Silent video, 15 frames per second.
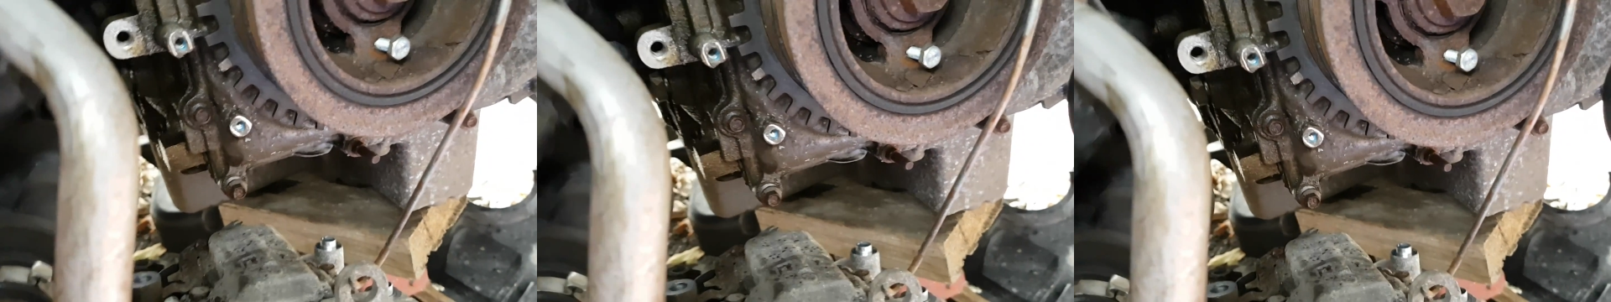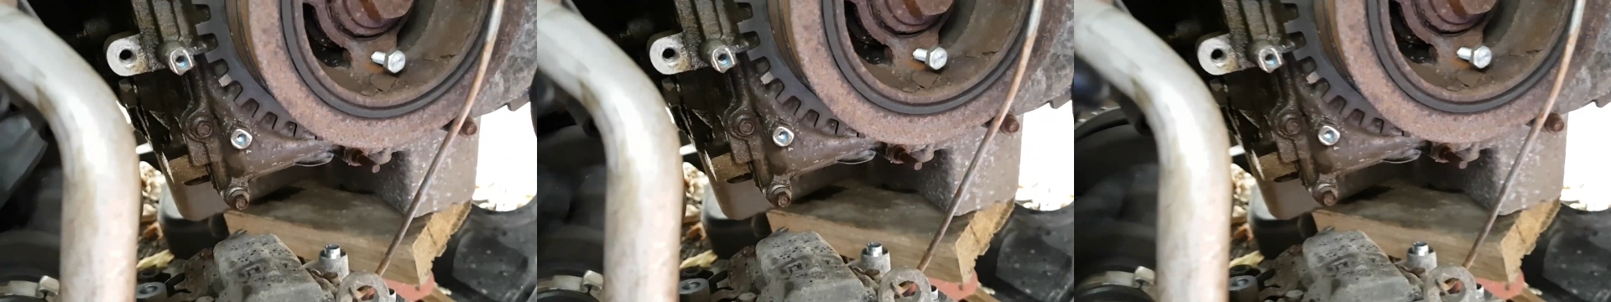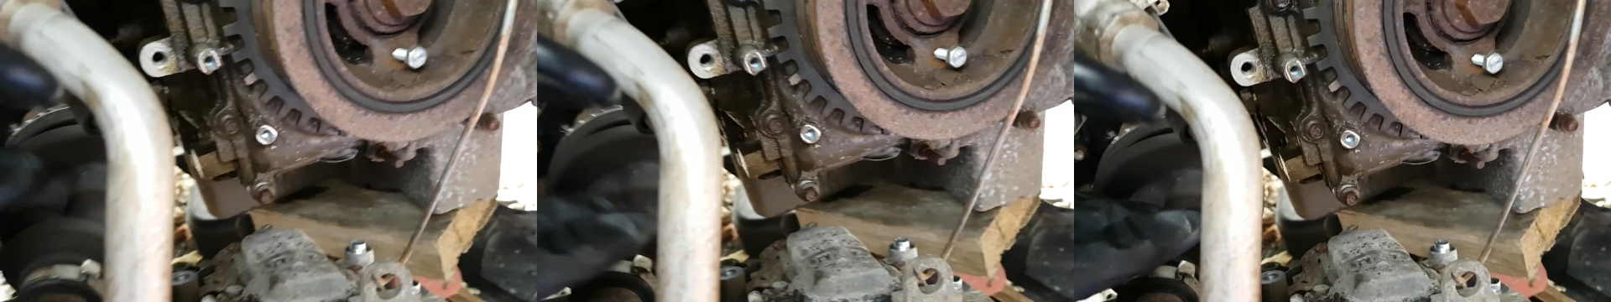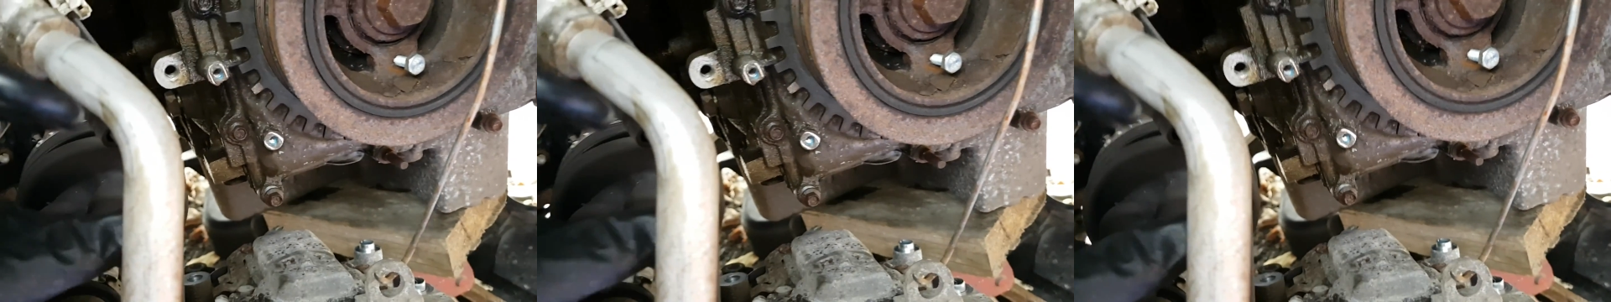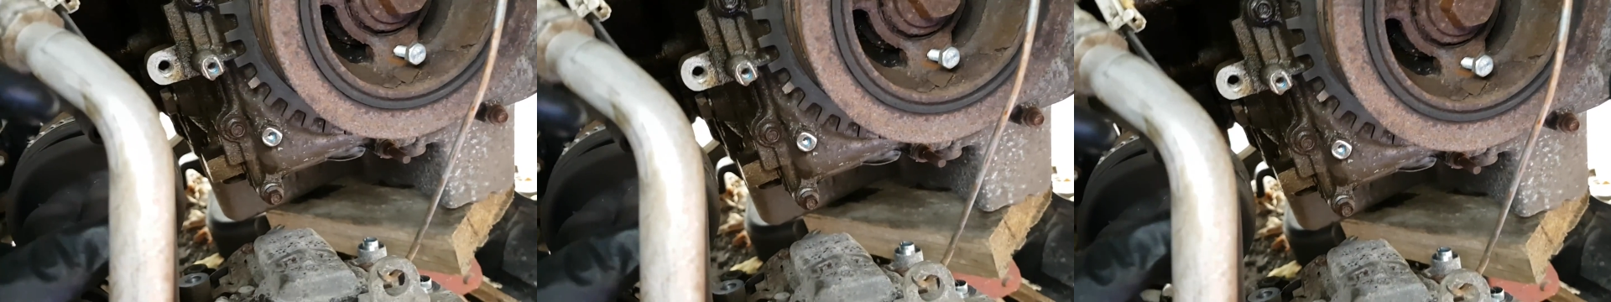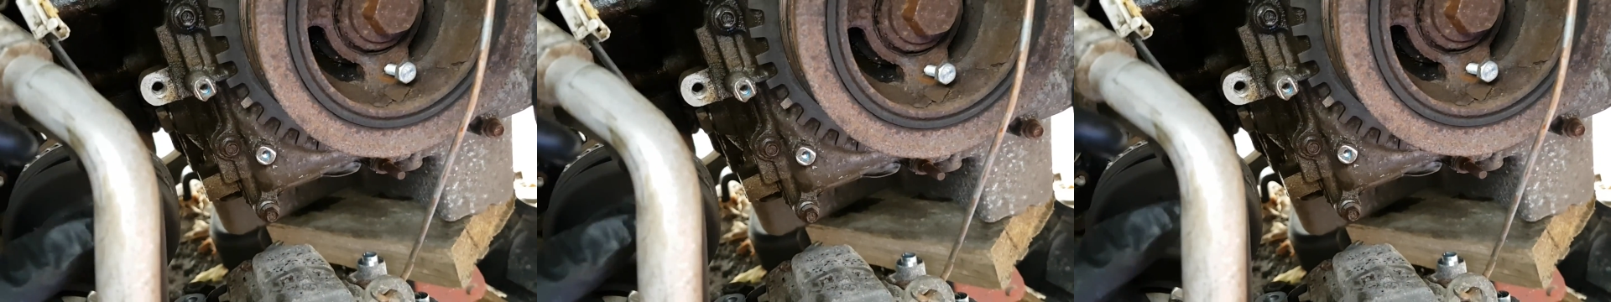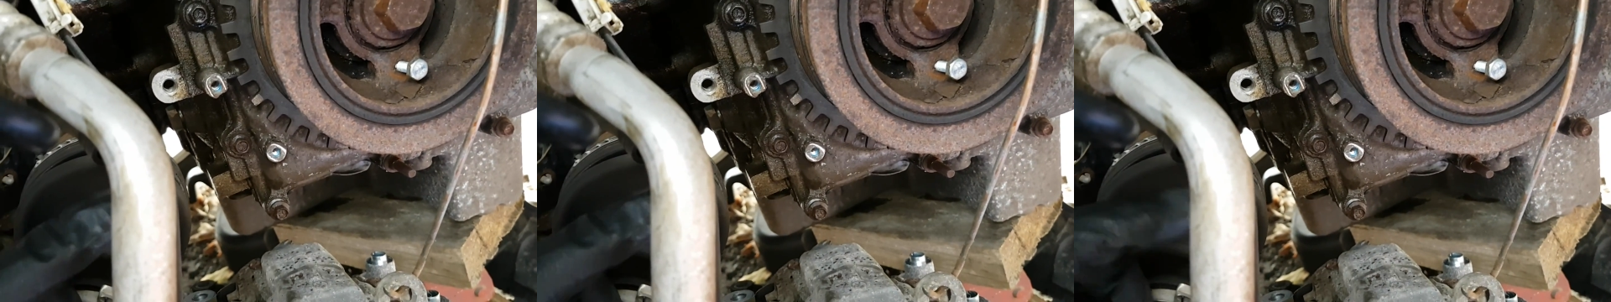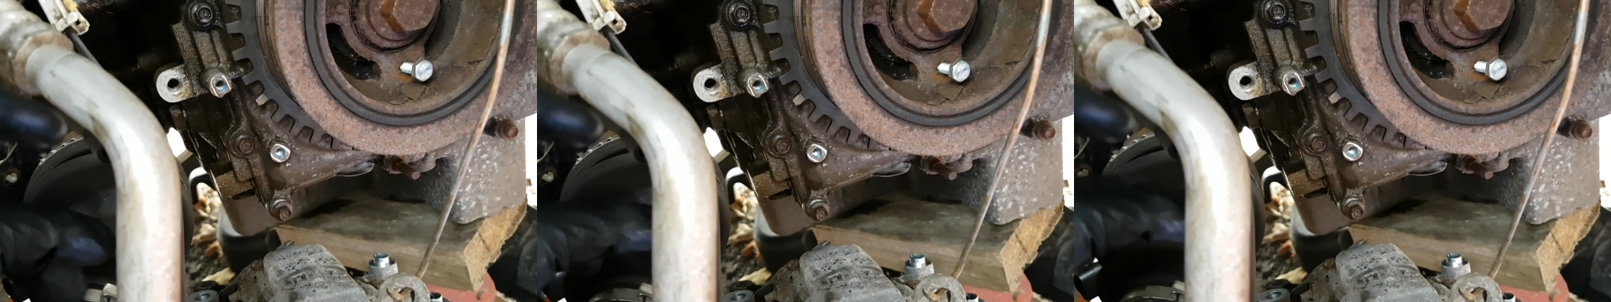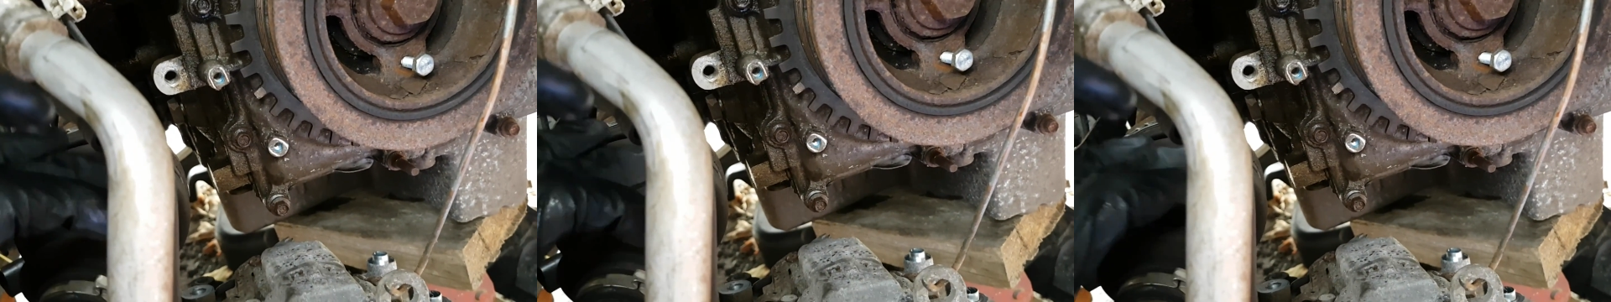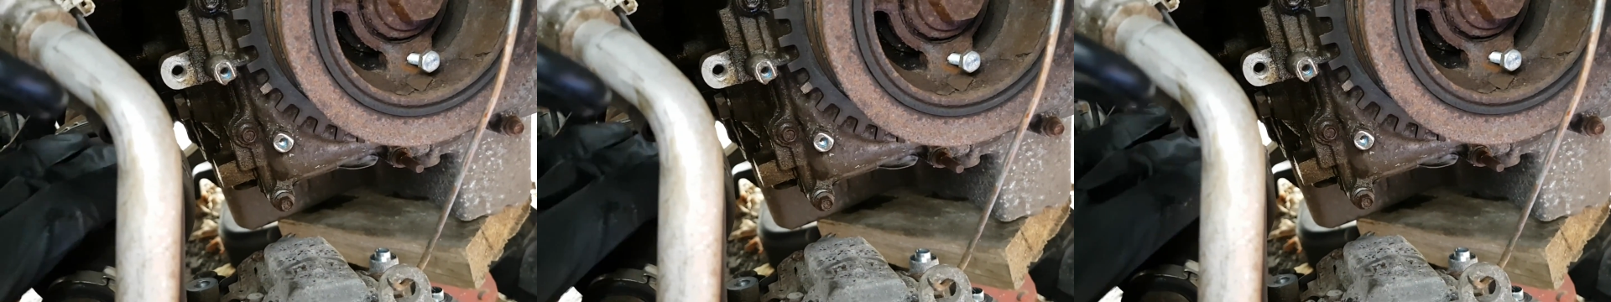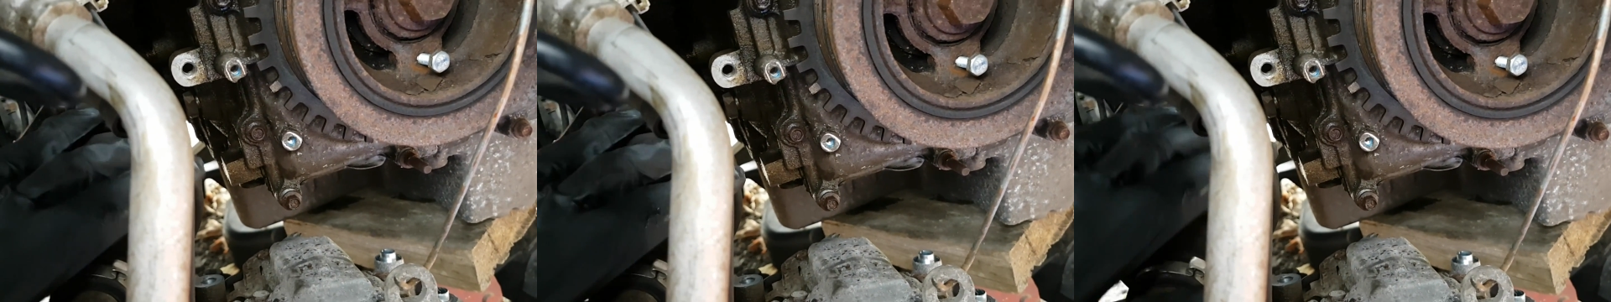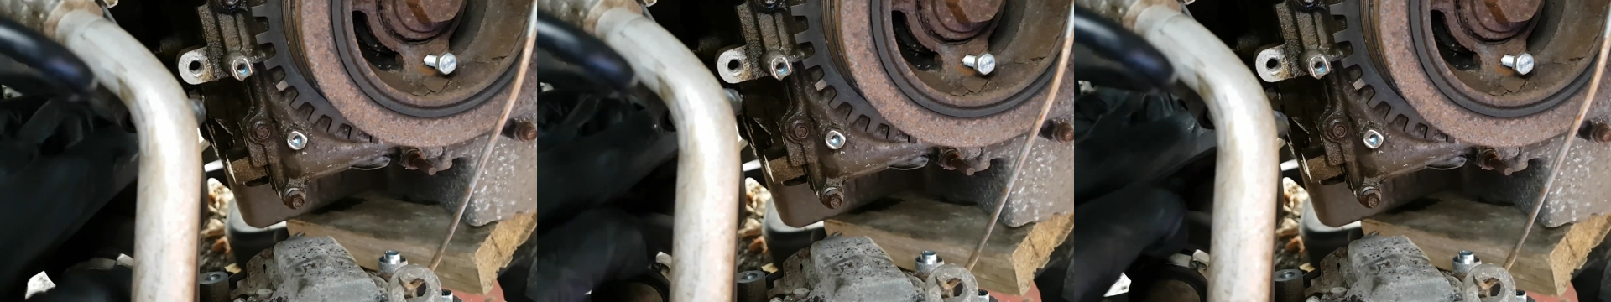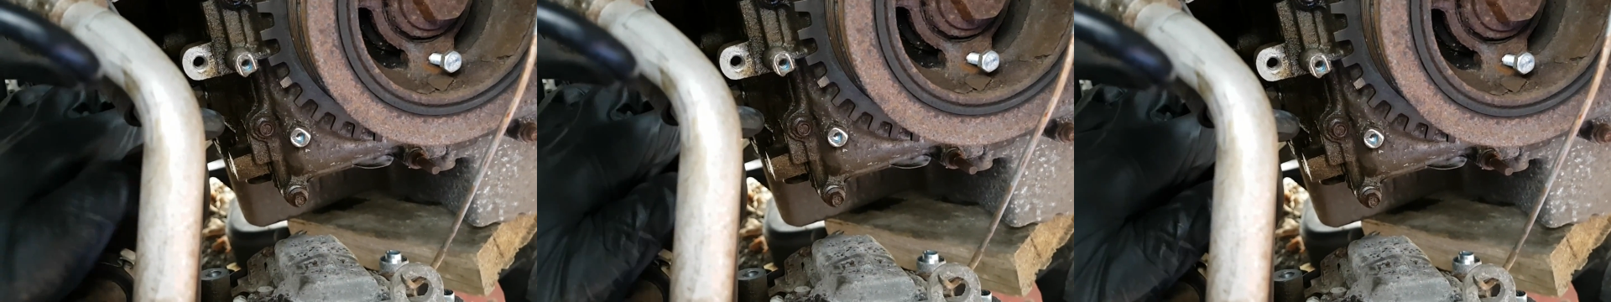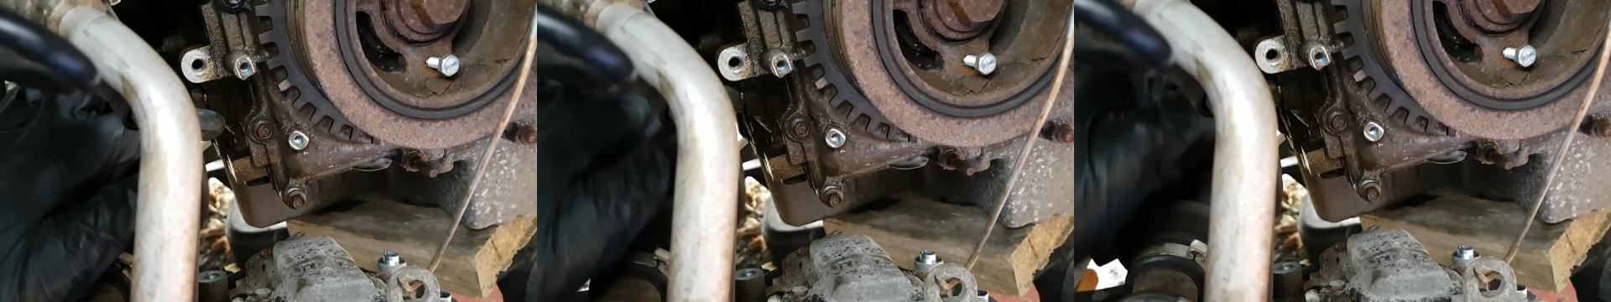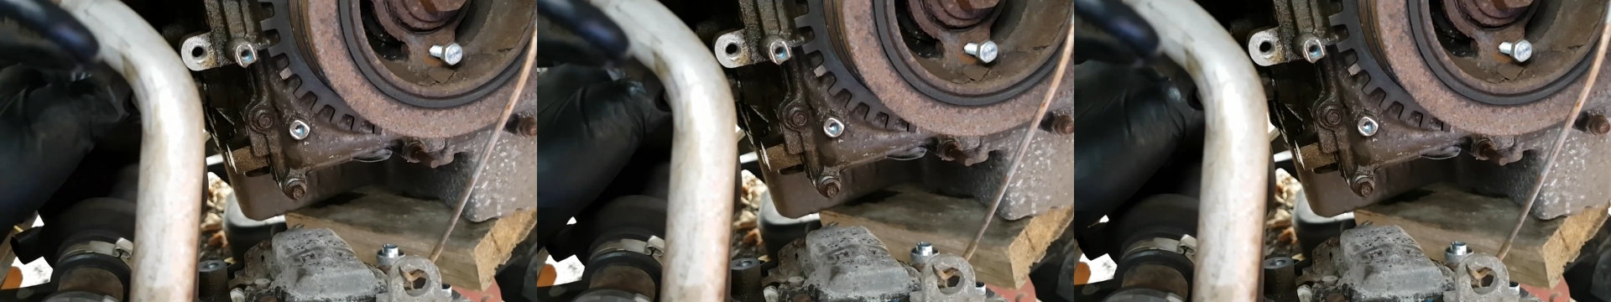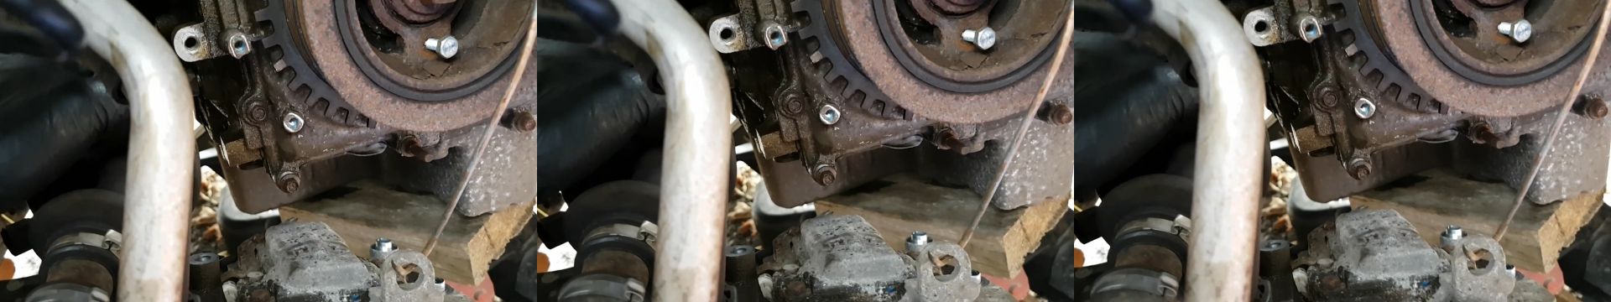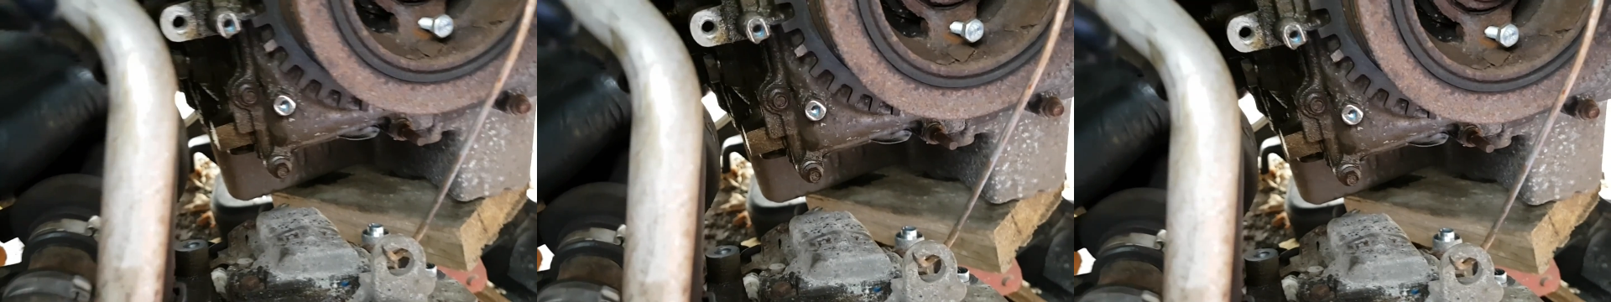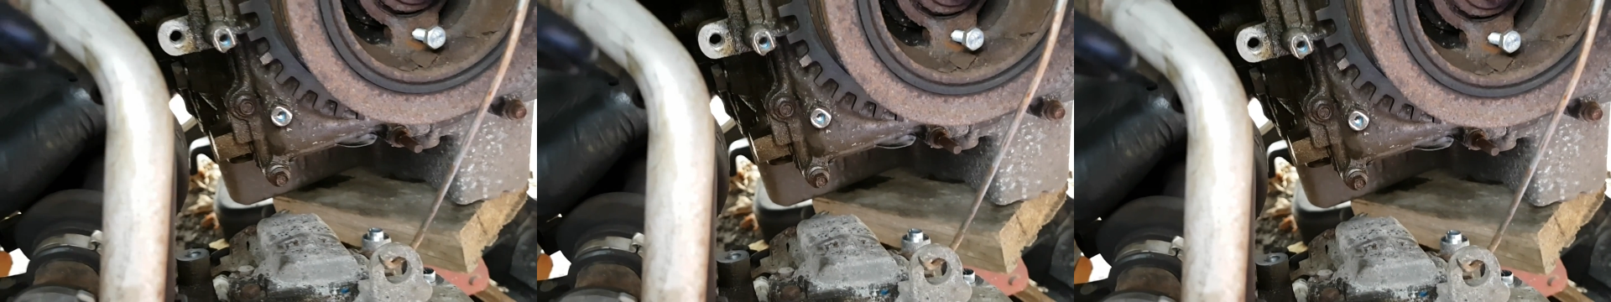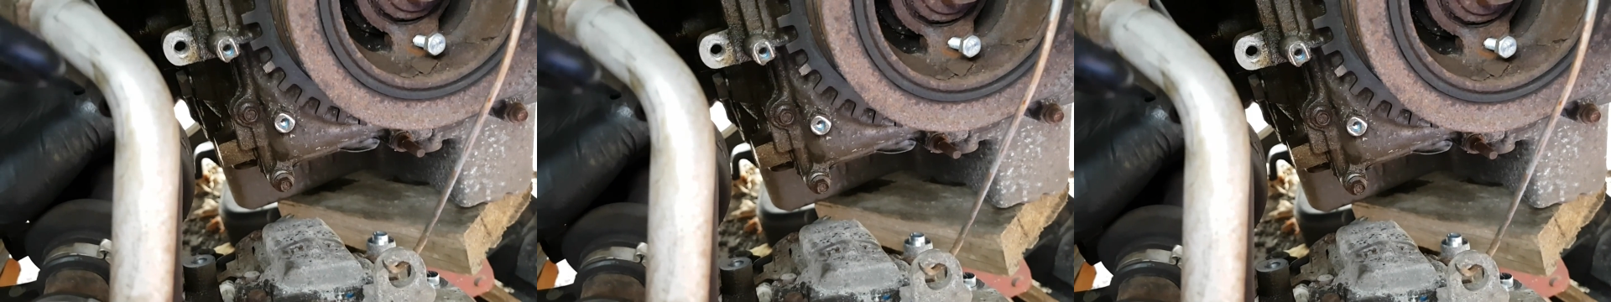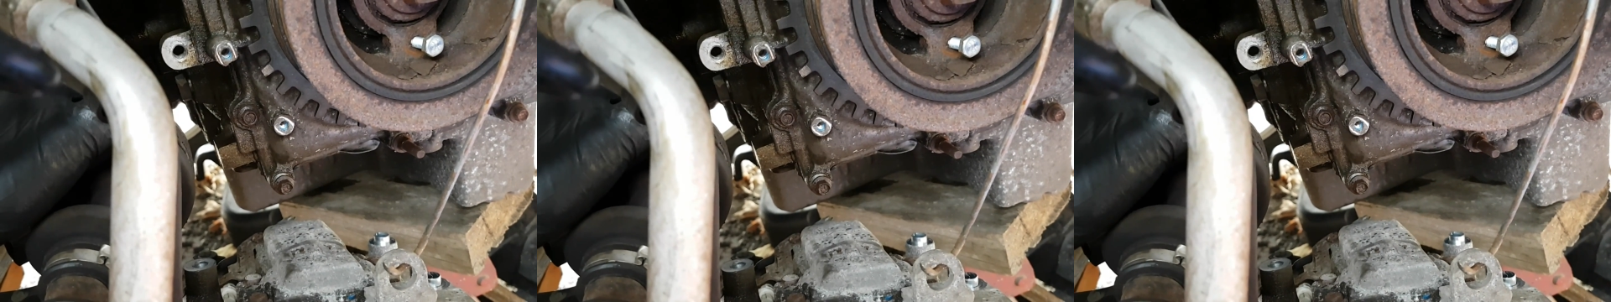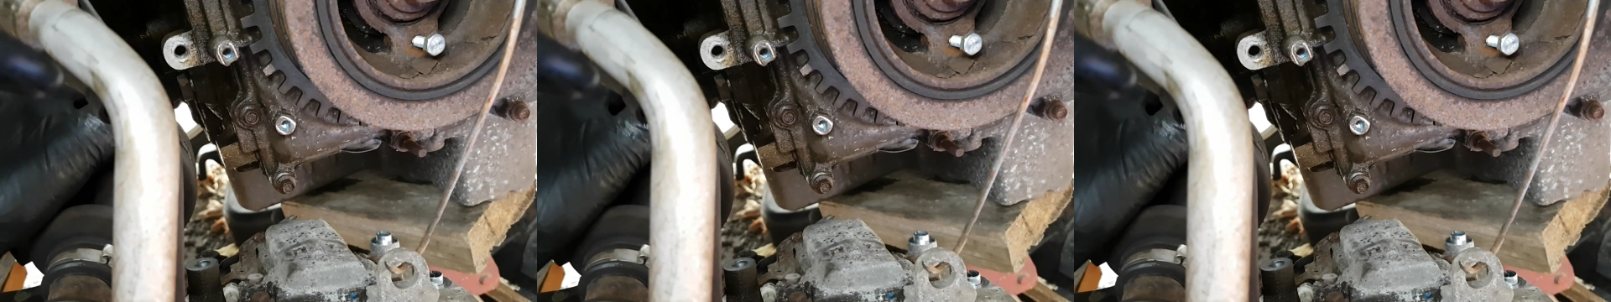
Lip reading: (no speaker visible)